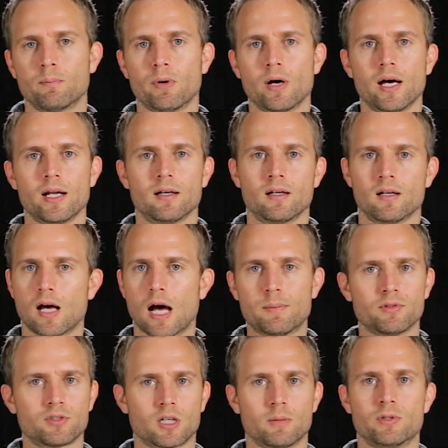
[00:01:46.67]
but I'm
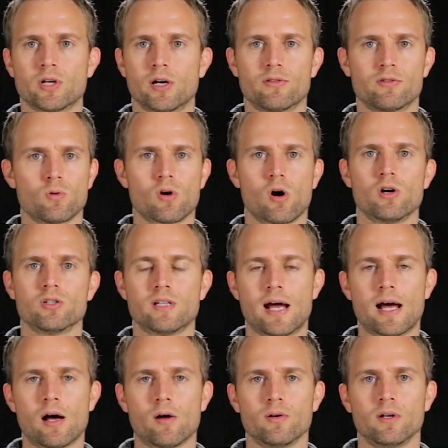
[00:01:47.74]
just going to be trying to throw cards
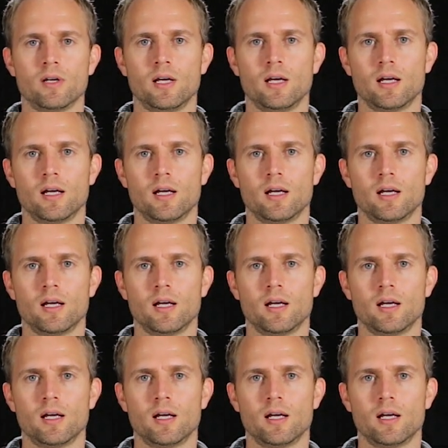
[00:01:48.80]
down